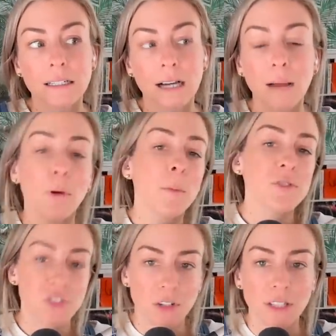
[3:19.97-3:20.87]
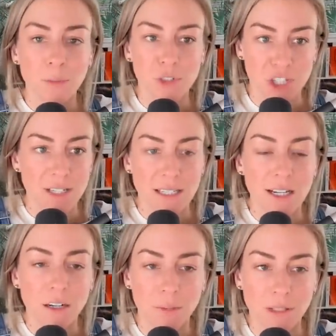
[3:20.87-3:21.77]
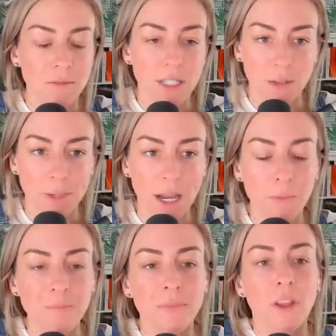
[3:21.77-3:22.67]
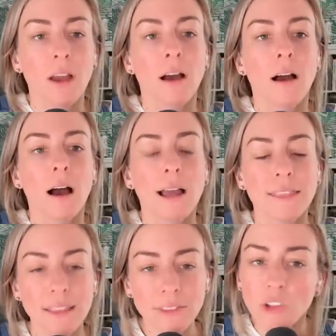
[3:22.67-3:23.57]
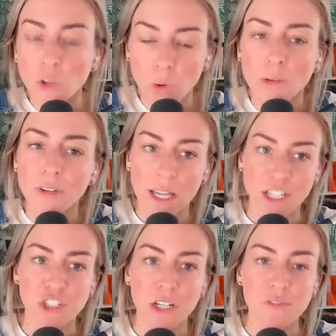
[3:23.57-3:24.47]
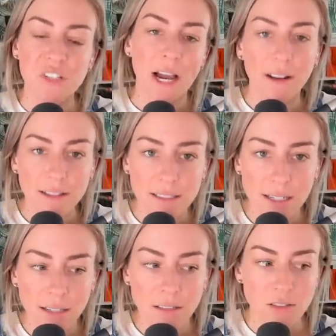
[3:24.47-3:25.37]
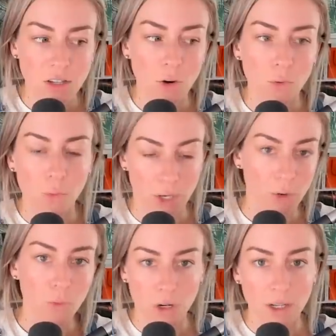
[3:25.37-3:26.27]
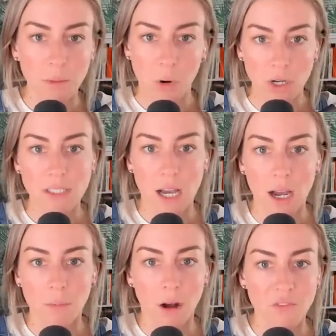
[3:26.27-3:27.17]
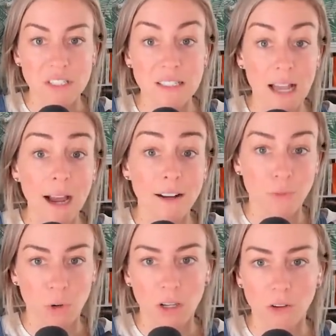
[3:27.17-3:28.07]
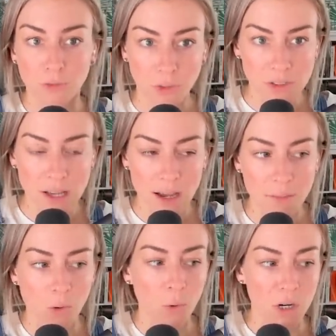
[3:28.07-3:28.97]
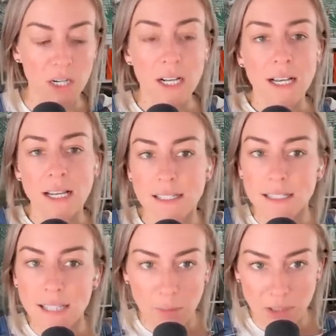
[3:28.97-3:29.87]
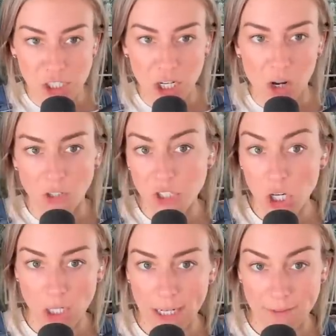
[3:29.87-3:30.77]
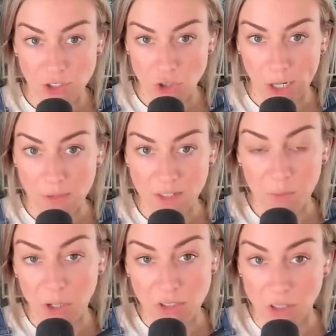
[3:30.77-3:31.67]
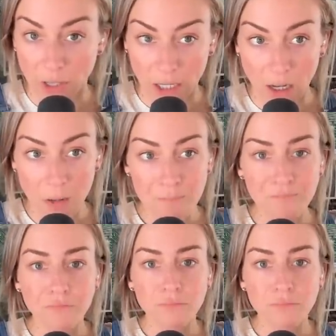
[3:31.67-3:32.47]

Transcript: I'm almost certainly projecting here, but hear me out. I think the glorification of side hustling, so, you know, working part time on the side of working full time or establishing alternative streams of personal income,